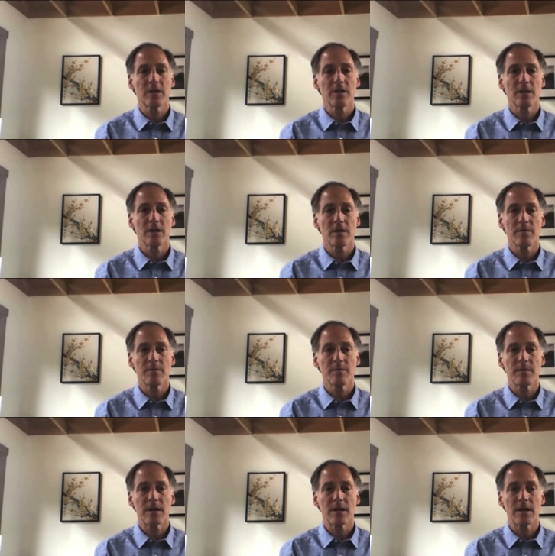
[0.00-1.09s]
um,
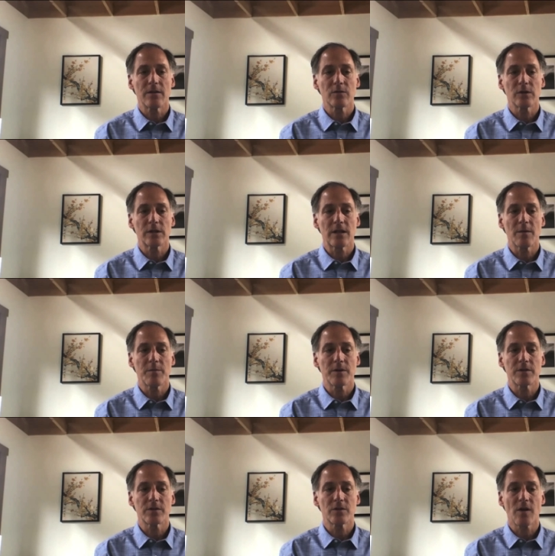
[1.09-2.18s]
and really help
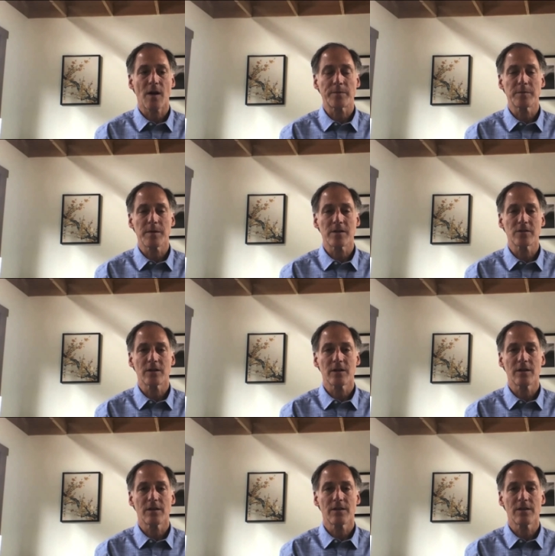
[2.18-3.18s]
us sort of optimize our health.